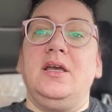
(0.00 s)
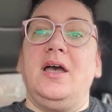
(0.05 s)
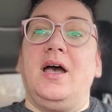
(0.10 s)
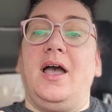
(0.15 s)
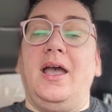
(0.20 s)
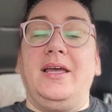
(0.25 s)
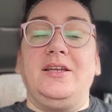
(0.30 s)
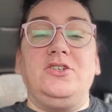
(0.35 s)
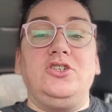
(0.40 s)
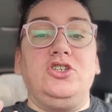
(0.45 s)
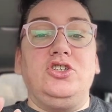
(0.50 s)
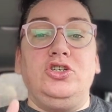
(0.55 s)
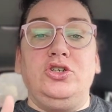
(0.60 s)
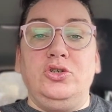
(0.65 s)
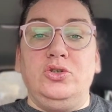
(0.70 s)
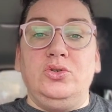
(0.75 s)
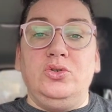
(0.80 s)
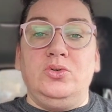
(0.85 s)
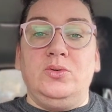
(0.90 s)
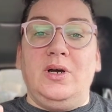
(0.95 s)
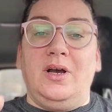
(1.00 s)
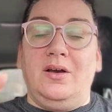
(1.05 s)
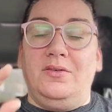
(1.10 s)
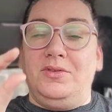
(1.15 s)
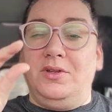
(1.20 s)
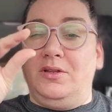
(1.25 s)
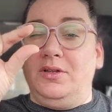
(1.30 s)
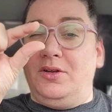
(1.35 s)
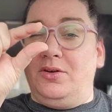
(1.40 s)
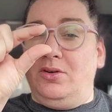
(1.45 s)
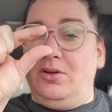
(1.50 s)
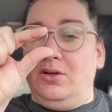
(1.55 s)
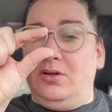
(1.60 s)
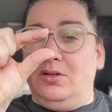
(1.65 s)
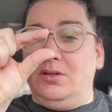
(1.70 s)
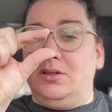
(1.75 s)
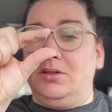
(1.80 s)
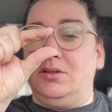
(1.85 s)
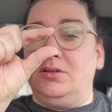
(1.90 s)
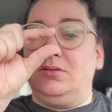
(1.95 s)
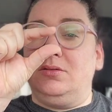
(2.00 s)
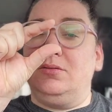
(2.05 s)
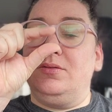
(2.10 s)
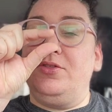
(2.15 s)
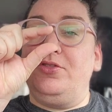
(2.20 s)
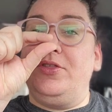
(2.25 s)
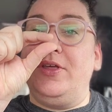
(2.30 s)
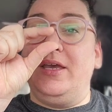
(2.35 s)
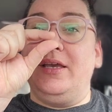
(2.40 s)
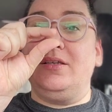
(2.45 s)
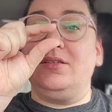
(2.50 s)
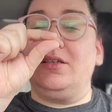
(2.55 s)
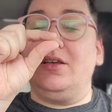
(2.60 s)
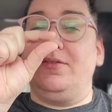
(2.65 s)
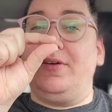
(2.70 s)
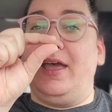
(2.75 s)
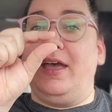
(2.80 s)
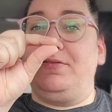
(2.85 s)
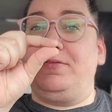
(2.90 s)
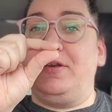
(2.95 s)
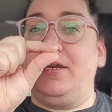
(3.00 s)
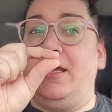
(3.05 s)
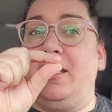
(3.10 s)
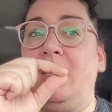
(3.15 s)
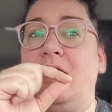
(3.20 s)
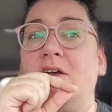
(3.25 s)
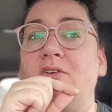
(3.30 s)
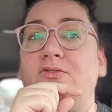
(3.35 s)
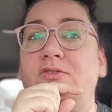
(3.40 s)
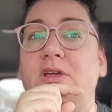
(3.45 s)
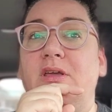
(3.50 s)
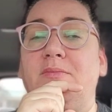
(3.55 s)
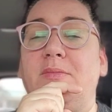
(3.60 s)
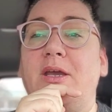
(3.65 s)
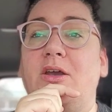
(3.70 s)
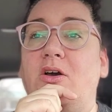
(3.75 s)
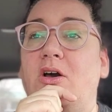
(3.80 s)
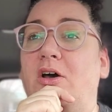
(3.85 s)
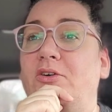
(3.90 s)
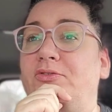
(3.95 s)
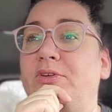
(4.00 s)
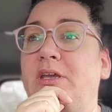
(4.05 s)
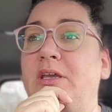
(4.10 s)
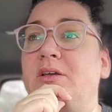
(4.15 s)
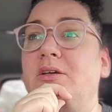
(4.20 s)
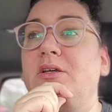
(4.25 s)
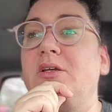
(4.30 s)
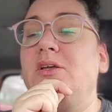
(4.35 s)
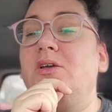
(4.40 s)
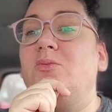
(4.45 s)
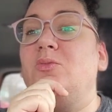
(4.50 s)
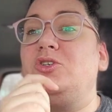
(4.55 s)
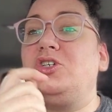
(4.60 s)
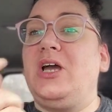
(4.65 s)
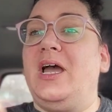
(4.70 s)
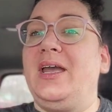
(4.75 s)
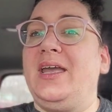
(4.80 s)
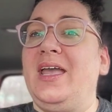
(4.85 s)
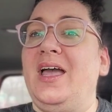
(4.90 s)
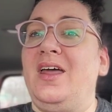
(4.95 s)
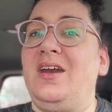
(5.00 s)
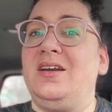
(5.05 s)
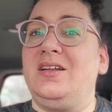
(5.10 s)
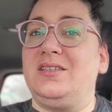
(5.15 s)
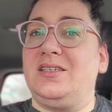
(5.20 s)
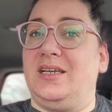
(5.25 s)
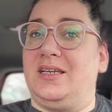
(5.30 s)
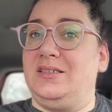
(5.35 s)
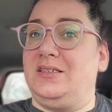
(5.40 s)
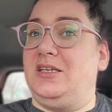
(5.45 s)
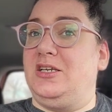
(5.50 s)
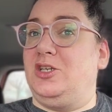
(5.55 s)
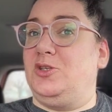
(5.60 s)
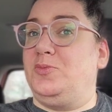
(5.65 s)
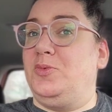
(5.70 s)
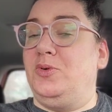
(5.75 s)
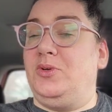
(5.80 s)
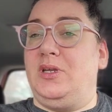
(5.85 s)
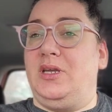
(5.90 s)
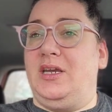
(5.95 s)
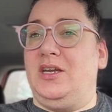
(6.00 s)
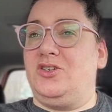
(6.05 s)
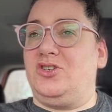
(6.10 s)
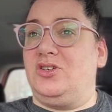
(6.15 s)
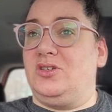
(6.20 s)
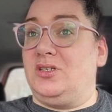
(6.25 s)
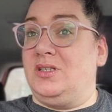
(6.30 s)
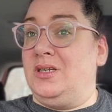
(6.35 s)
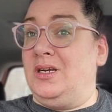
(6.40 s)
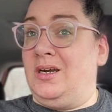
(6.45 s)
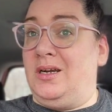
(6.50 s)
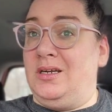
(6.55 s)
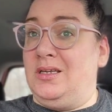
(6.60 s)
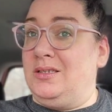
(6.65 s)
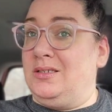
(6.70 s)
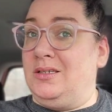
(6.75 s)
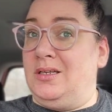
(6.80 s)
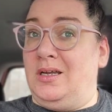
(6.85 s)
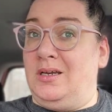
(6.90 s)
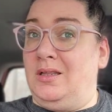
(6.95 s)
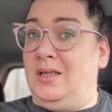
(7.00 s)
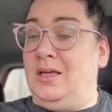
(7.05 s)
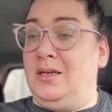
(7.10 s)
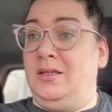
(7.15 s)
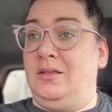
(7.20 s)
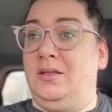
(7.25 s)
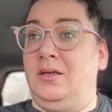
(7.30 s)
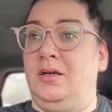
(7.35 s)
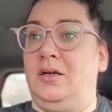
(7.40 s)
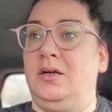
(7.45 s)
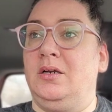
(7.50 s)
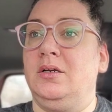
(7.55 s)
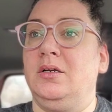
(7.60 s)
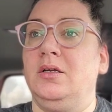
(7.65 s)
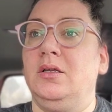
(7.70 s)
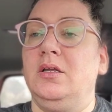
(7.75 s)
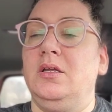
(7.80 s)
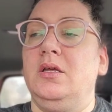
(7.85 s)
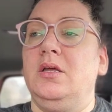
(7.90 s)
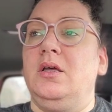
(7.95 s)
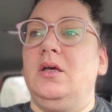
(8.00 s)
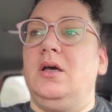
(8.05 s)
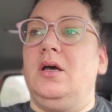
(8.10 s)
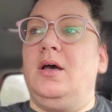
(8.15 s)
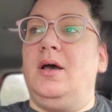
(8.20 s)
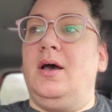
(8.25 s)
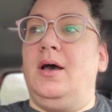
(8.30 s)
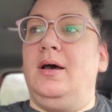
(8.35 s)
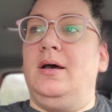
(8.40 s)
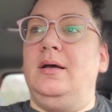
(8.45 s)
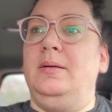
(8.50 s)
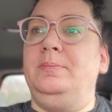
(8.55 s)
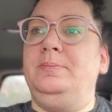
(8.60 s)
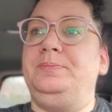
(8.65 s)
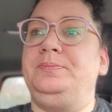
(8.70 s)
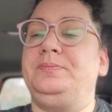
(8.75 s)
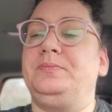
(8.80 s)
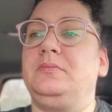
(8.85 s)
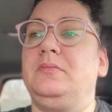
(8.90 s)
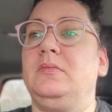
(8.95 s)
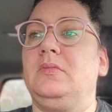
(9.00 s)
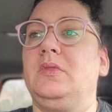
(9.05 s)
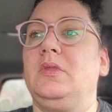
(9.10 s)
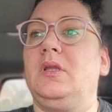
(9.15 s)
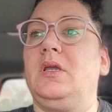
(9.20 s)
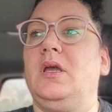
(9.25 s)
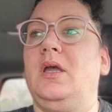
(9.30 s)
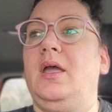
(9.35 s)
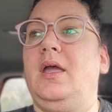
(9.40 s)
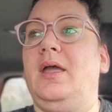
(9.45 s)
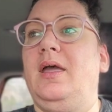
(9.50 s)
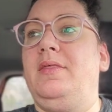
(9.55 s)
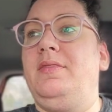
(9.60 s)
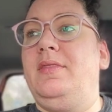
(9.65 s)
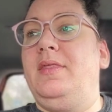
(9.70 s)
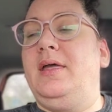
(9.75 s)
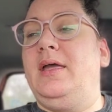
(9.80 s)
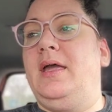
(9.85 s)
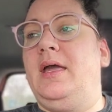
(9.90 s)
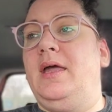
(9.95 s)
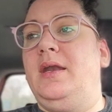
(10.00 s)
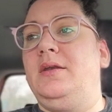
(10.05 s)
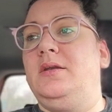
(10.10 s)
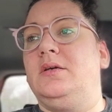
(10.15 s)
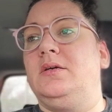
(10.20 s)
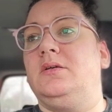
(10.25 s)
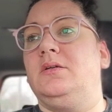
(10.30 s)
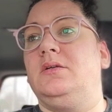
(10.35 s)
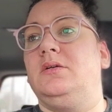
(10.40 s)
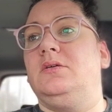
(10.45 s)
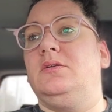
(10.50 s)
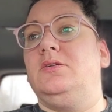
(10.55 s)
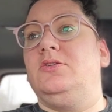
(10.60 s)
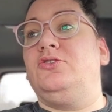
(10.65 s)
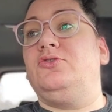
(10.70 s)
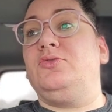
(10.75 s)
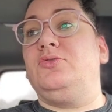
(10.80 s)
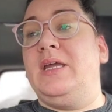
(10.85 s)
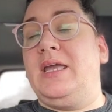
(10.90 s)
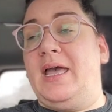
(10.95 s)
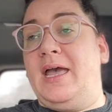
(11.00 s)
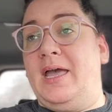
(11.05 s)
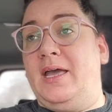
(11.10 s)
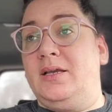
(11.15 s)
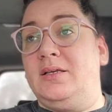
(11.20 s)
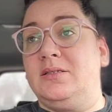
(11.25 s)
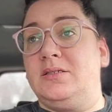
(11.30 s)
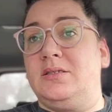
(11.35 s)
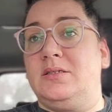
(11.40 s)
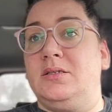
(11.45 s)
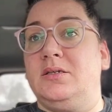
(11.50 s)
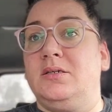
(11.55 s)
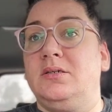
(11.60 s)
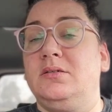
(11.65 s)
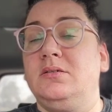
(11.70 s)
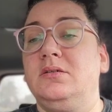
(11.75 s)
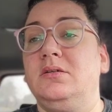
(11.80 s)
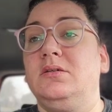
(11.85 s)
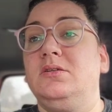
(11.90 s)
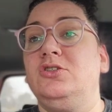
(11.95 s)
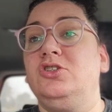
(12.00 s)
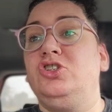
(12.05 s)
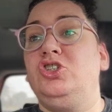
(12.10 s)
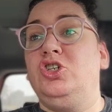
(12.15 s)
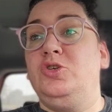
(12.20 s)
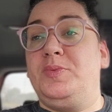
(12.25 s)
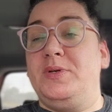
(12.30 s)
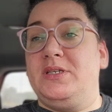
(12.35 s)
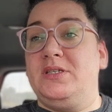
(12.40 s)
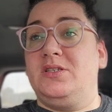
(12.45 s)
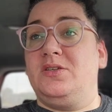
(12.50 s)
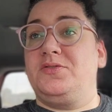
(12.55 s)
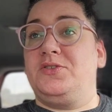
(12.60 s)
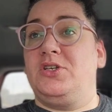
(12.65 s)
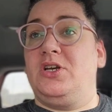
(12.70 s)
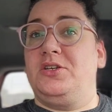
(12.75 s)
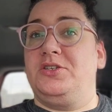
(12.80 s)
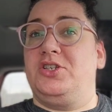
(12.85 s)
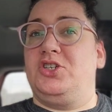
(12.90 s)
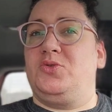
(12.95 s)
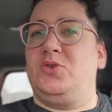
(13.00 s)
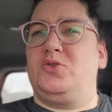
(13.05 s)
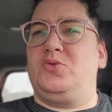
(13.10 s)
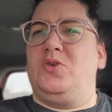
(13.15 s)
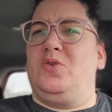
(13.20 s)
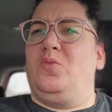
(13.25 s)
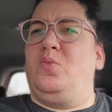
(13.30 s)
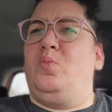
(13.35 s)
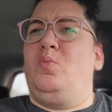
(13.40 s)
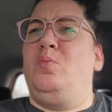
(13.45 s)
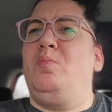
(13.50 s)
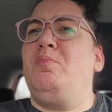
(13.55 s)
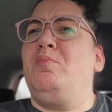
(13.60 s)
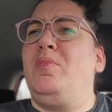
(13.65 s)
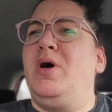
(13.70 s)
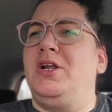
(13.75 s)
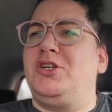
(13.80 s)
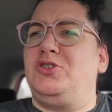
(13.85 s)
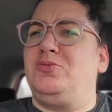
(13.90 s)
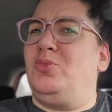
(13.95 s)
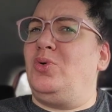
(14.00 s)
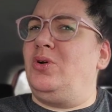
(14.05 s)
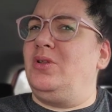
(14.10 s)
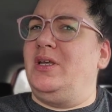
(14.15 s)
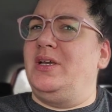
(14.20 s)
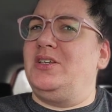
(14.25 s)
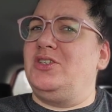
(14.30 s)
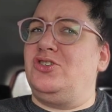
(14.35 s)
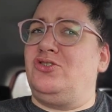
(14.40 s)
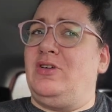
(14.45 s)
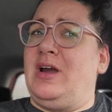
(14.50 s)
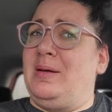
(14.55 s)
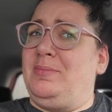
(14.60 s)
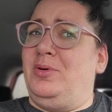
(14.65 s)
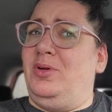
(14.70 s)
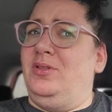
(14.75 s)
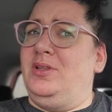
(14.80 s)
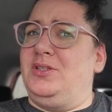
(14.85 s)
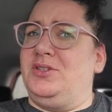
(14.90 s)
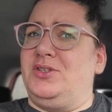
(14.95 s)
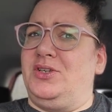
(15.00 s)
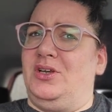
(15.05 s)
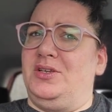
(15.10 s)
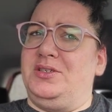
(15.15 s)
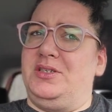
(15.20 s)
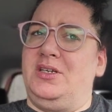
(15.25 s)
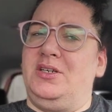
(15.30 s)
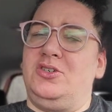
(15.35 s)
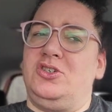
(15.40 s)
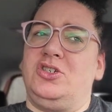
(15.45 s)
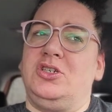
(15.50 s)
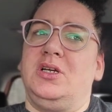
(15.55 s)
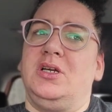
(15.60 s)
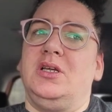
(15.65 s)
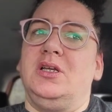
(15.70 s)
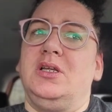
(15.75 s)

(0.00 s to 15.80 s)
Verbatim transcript: I had two of the little things of half and half in my coffee, which I counted as like a teaspoon each because there is not a lot in there. Um, and then three eggs, two pieces of sausage, which were much more like scrapple than sausage,